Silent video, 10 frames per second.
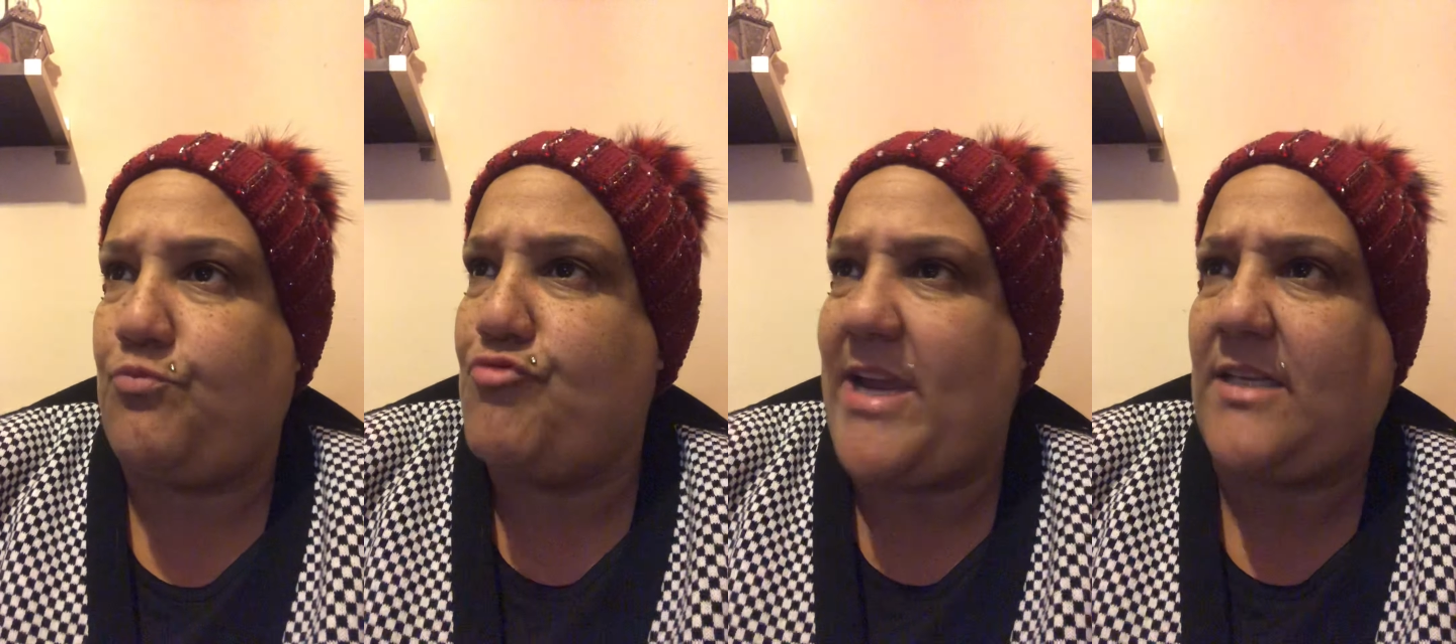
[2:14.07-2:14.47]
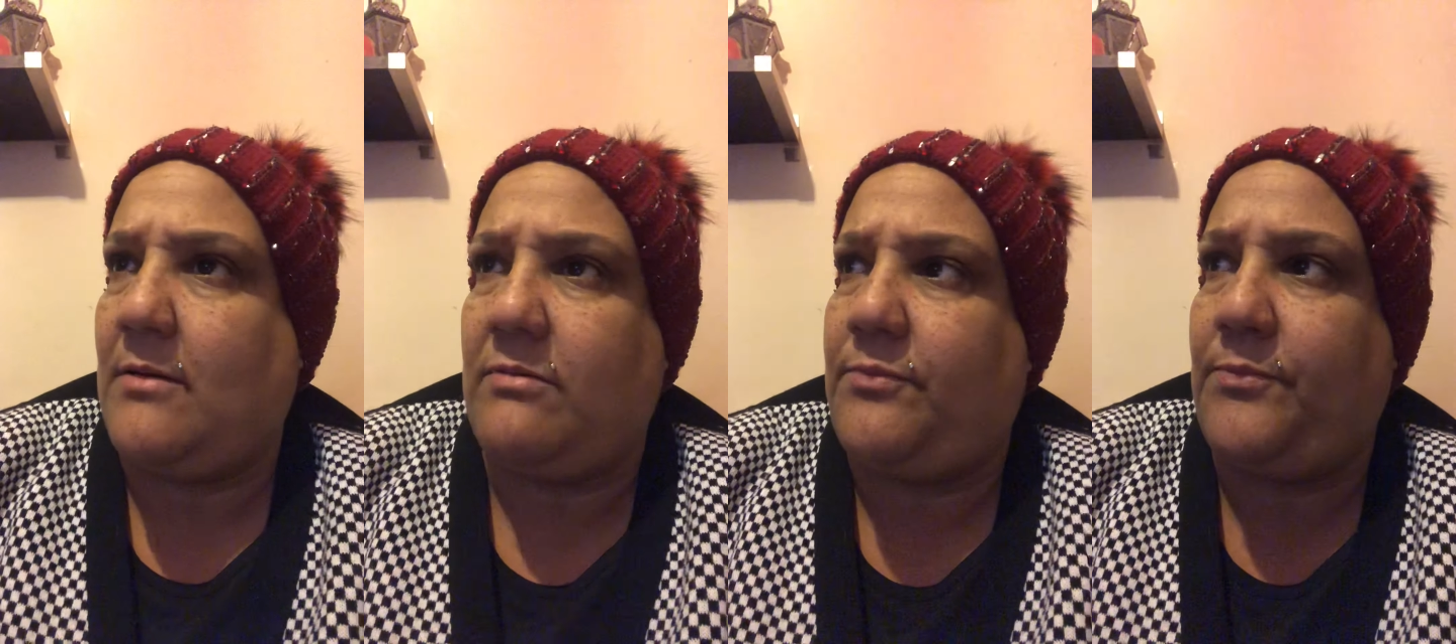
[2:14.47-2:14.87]
red
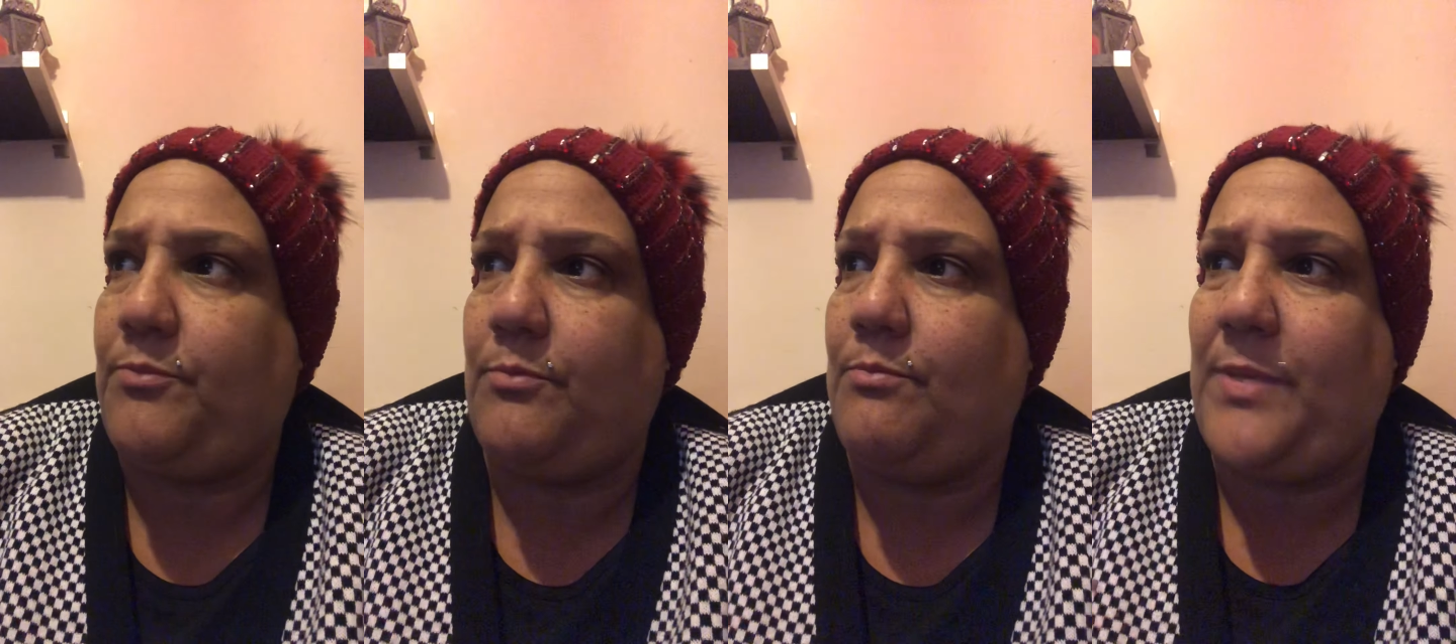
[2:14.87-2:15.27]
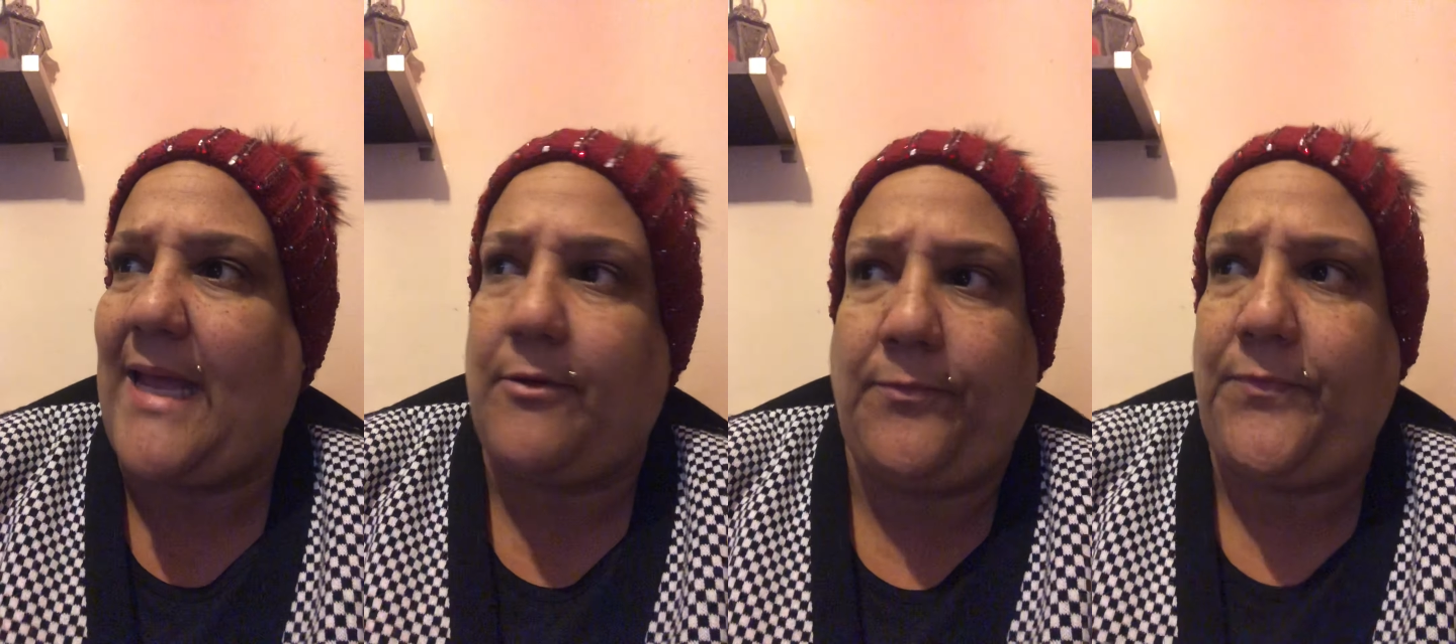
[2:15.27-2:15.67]
and
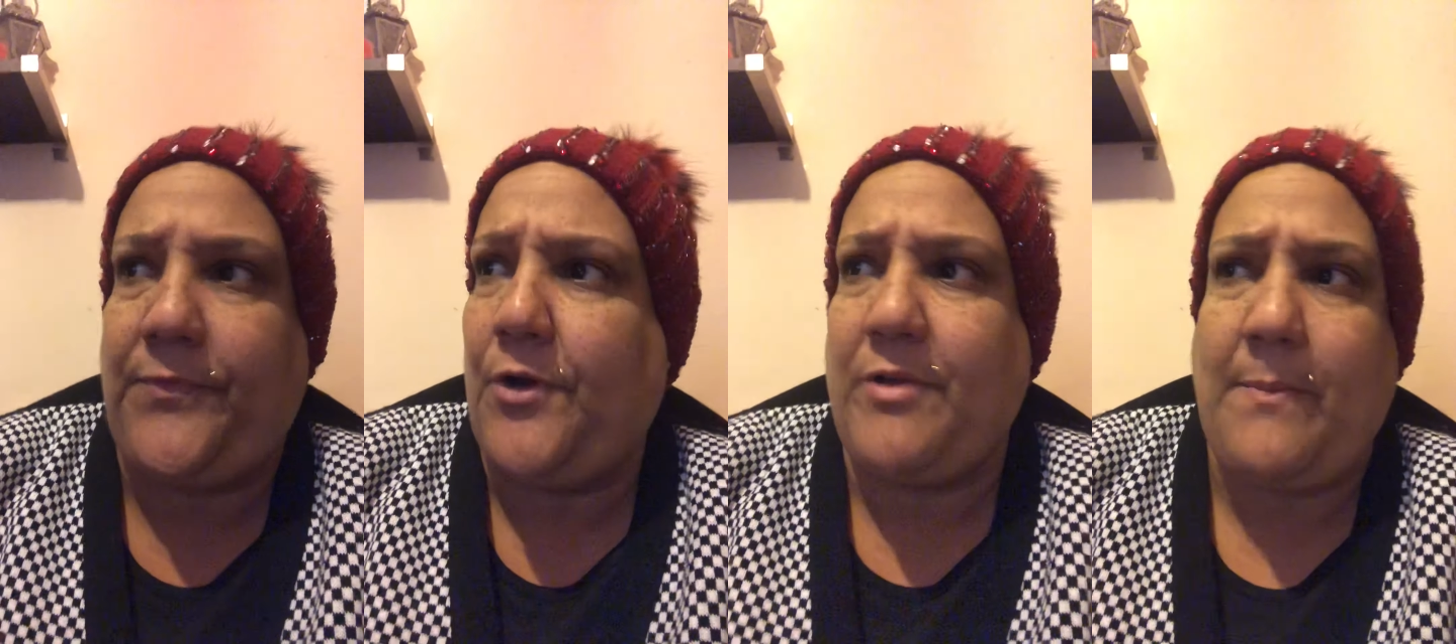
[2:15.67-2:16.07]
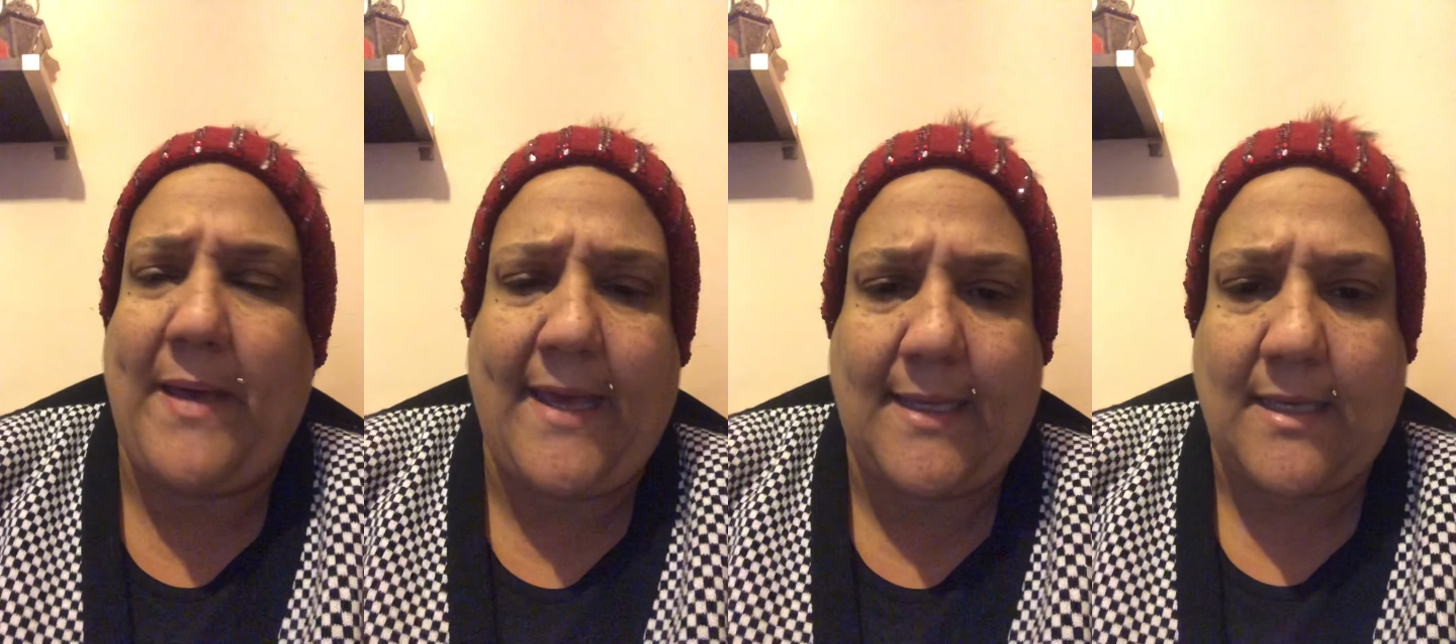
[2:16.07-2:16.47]
black furry
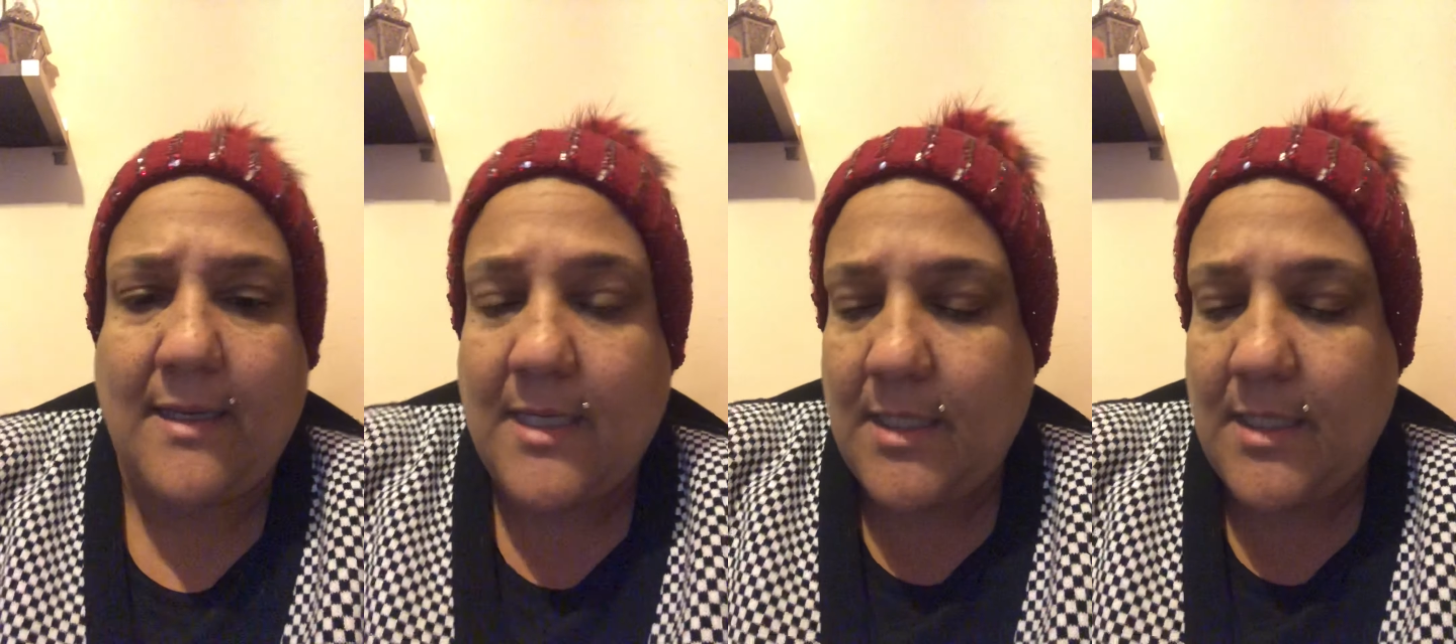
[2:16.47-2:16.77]
bag.